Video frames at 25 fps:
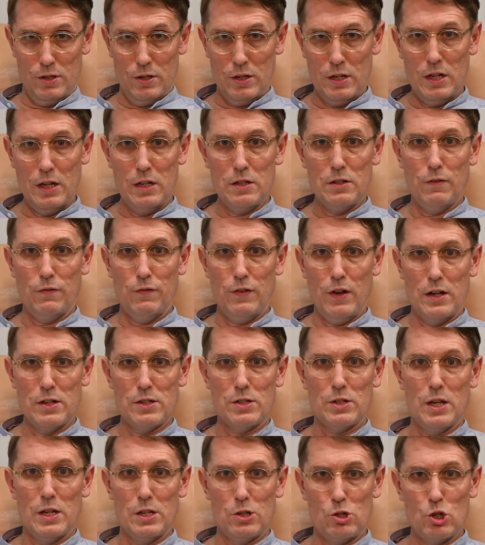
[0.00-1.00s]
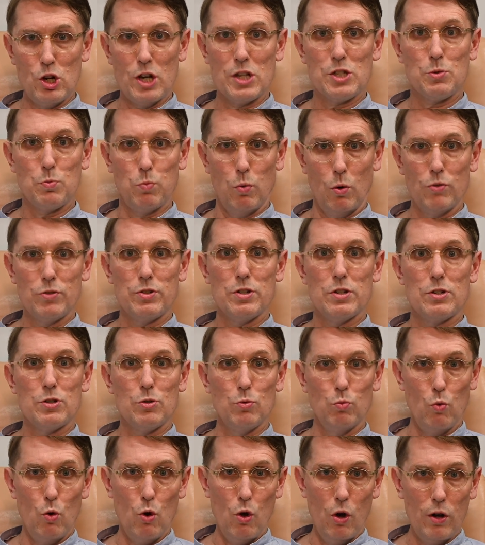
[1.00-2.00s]
in the interface. They just want it
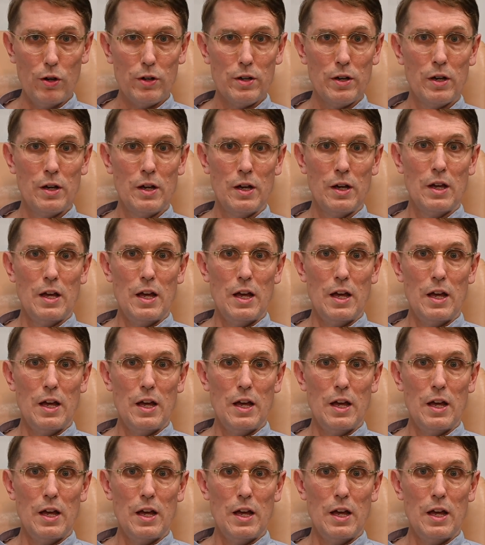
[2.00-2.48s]
to work.